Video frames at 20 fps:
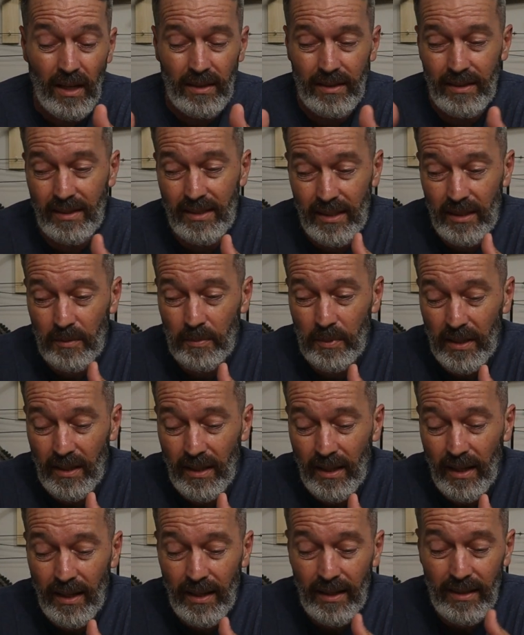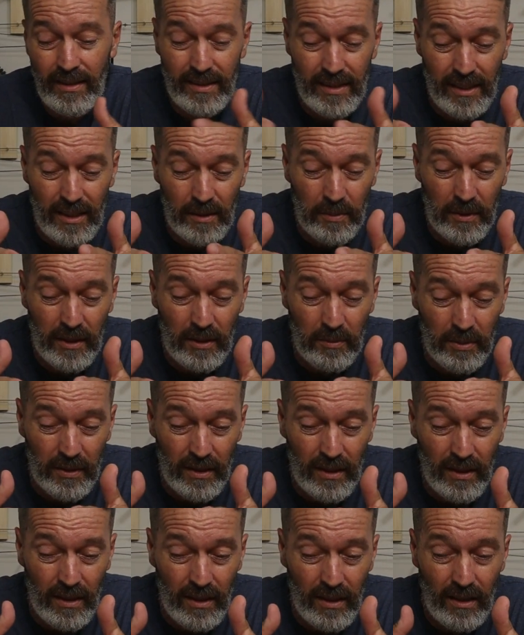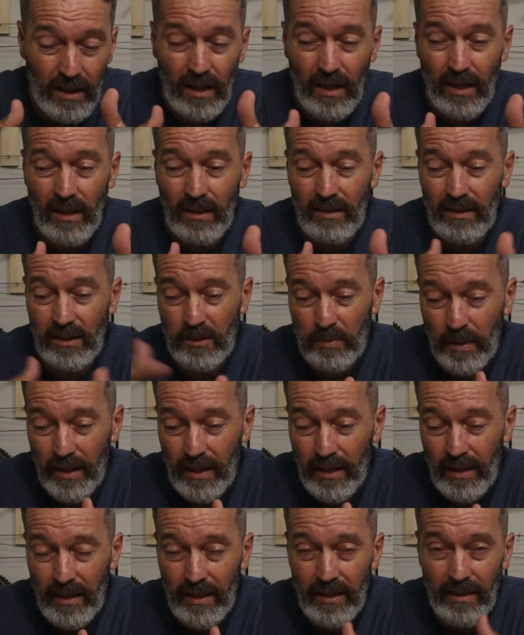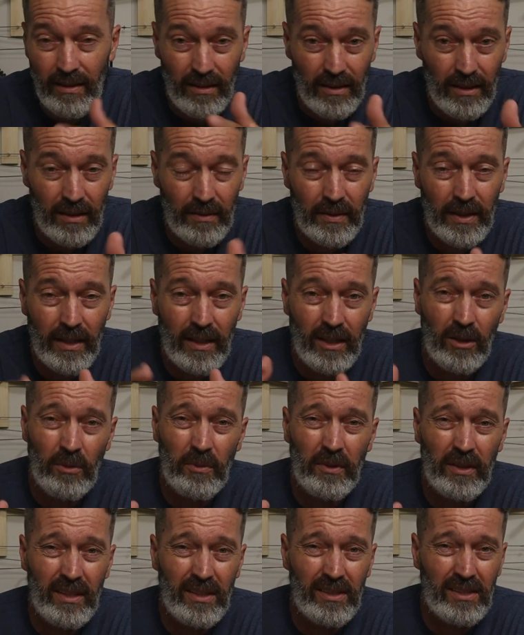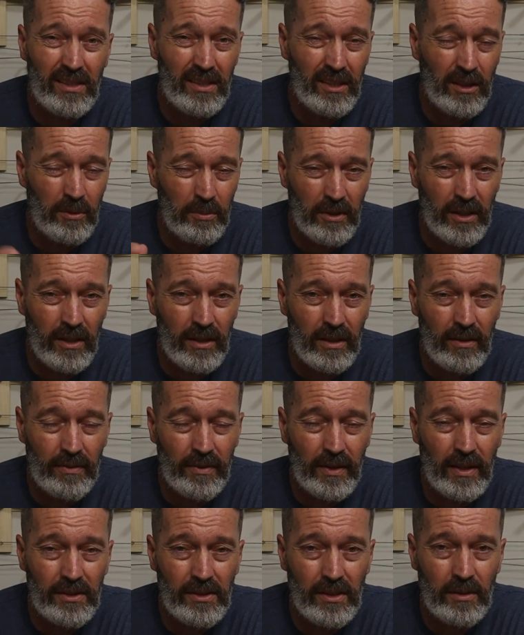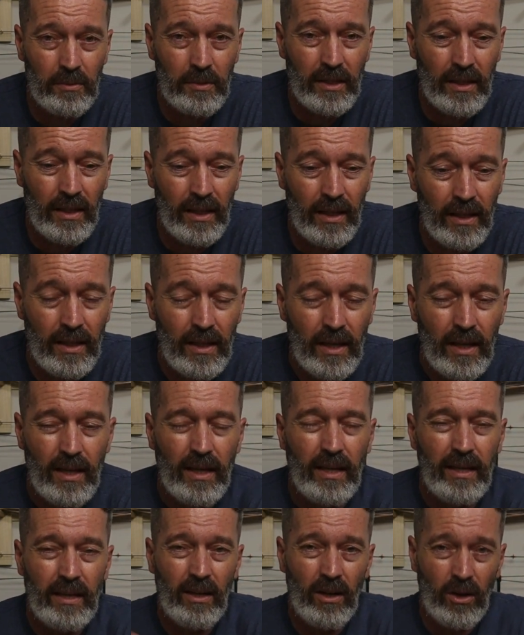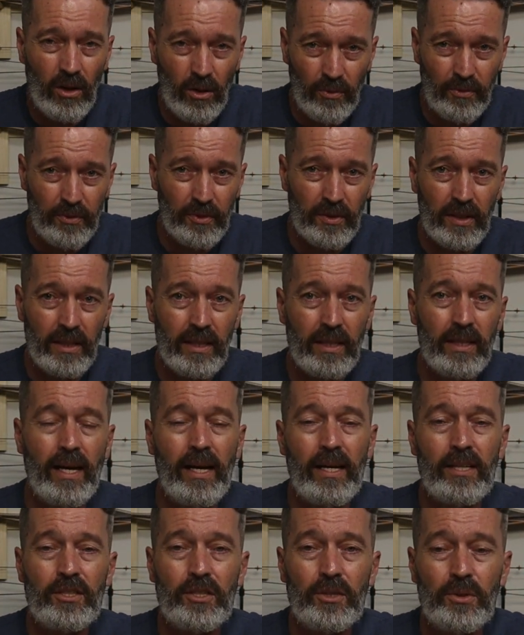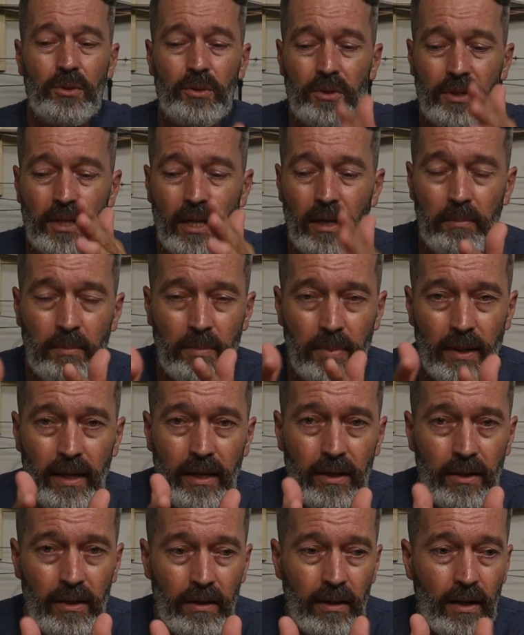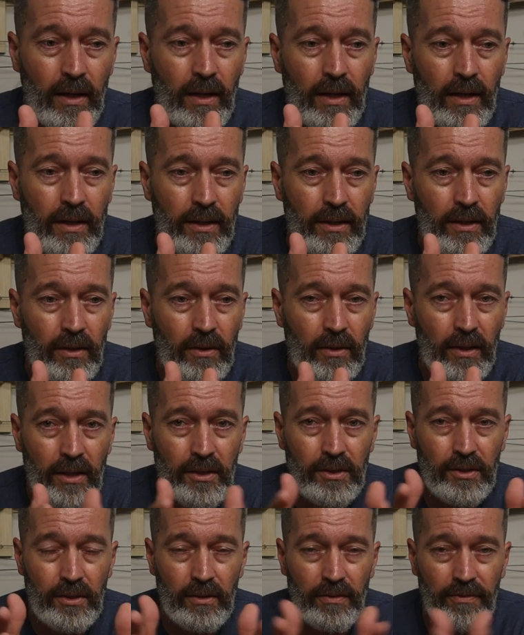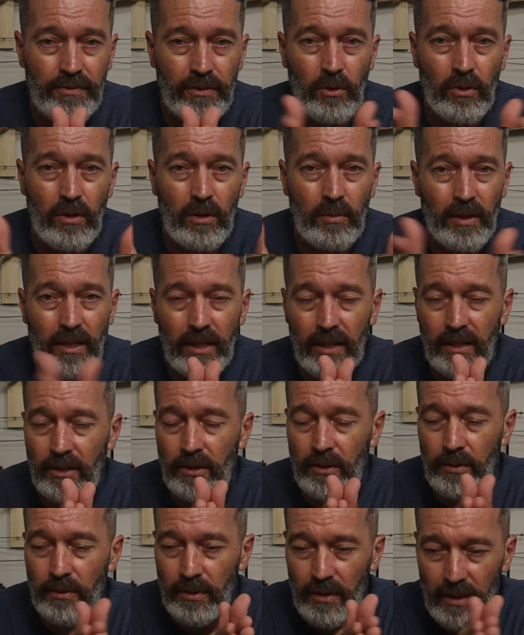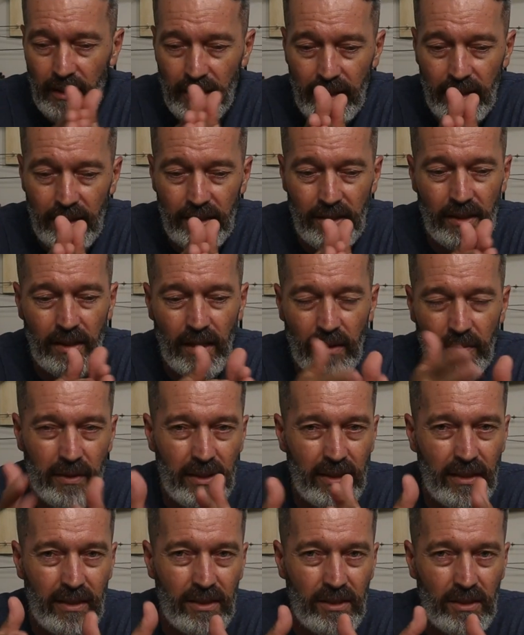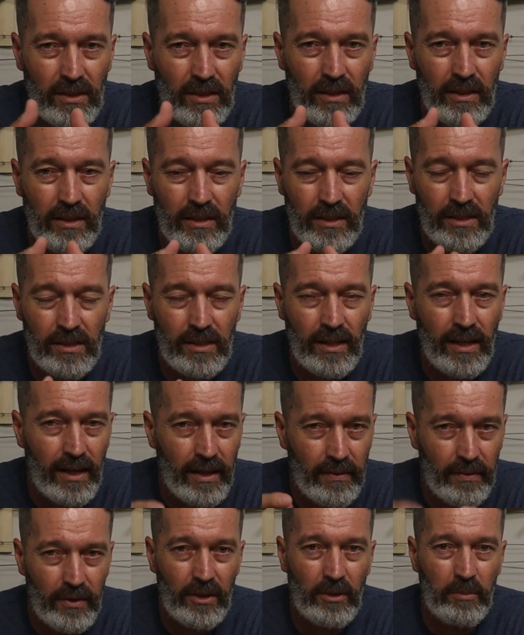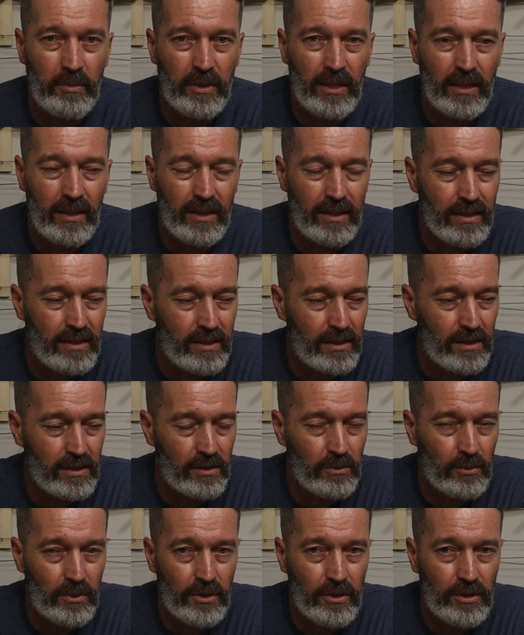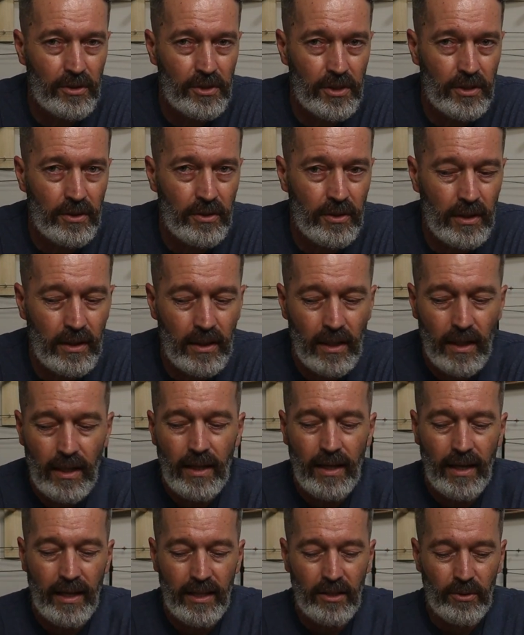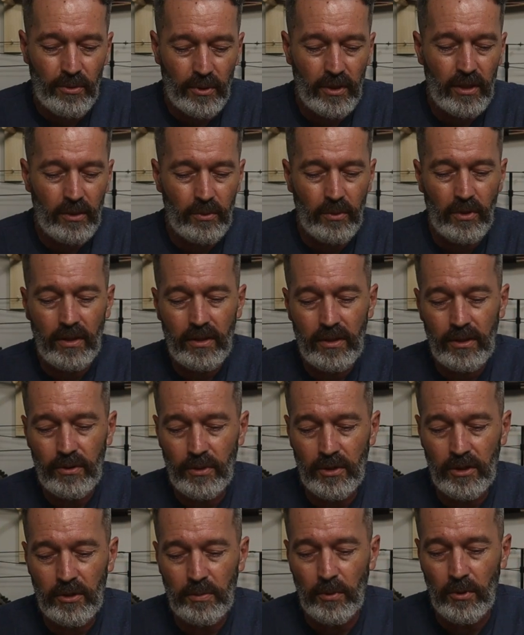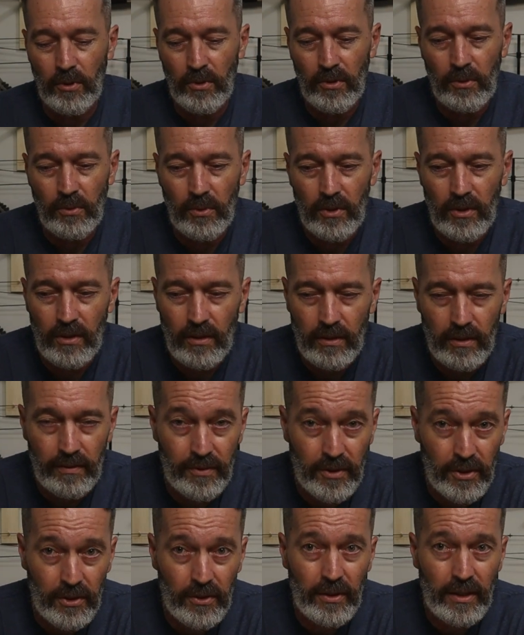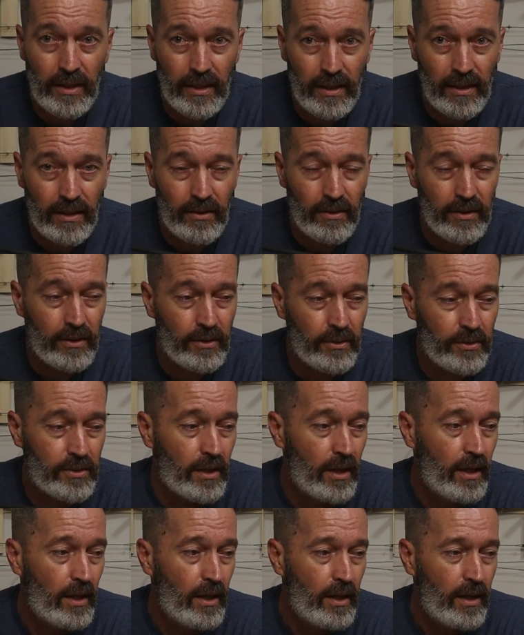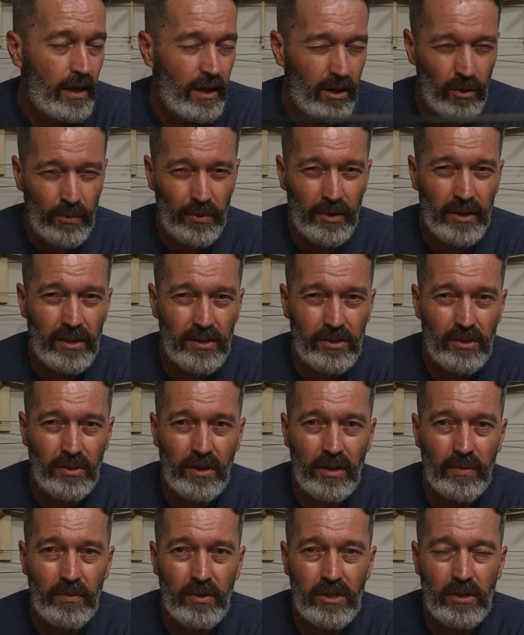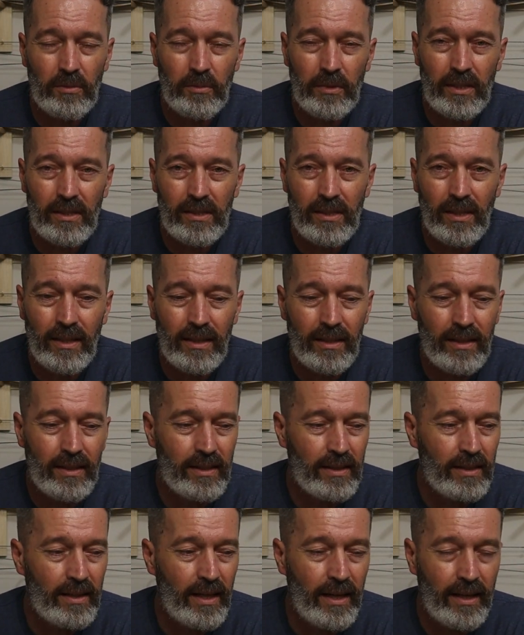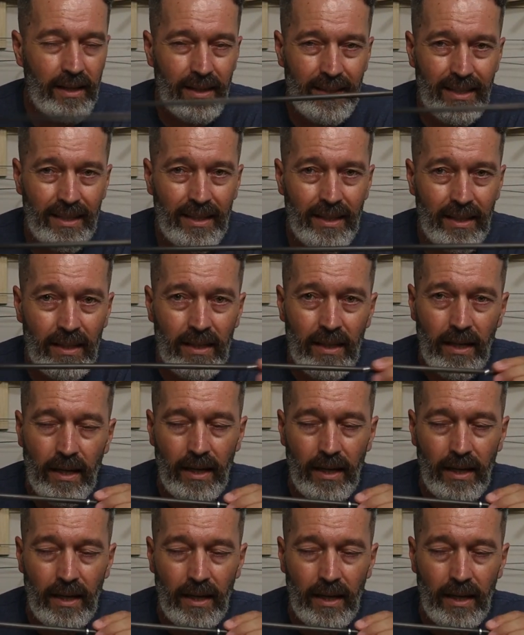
the GPI, the GPP, the spine, all of that, hopefully this has helped clarify some of that. And hopefully as you get better, you know, at your form, anchor and release, and everything's starting to jive and you're being consistent with your shooting, and you really want to explore the world of tuning arrows, hopefully this will give you some insight into that. Again,